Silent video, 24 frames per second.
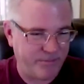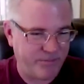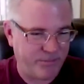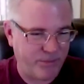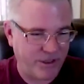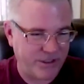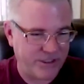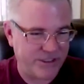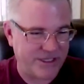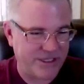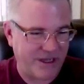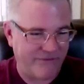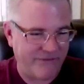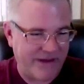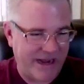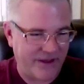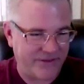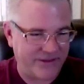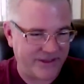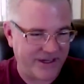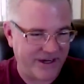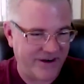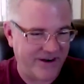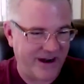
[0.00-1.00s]
put stuff
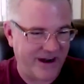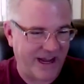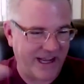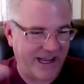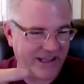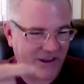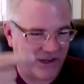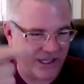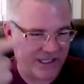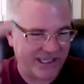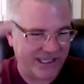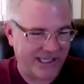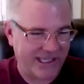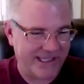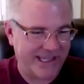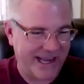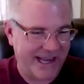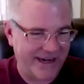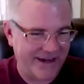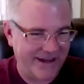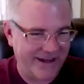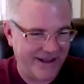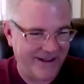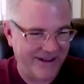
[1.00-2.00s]
out there. I look at the
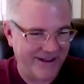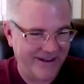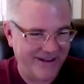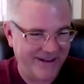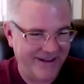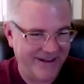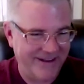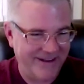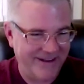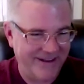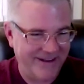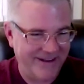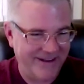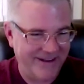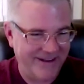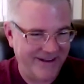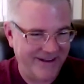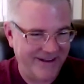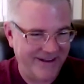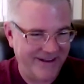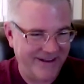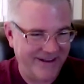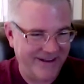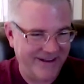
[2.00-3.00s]
data, right?
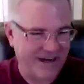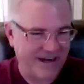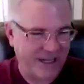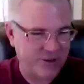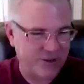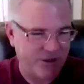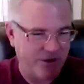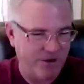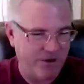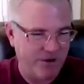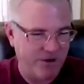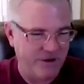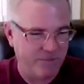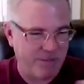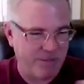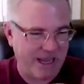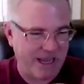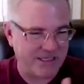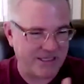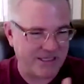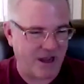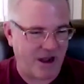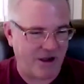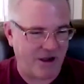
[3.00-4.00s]
And then I turn
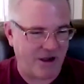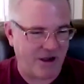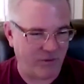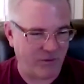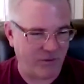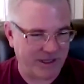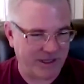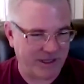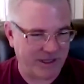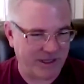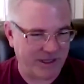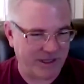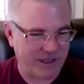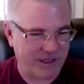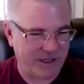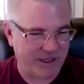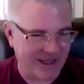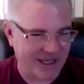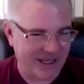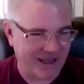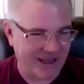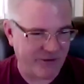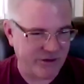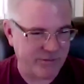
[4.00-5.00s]
based off of what the data
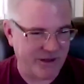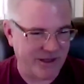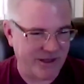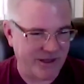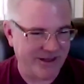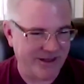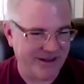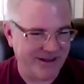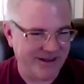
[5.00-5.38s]
gives me,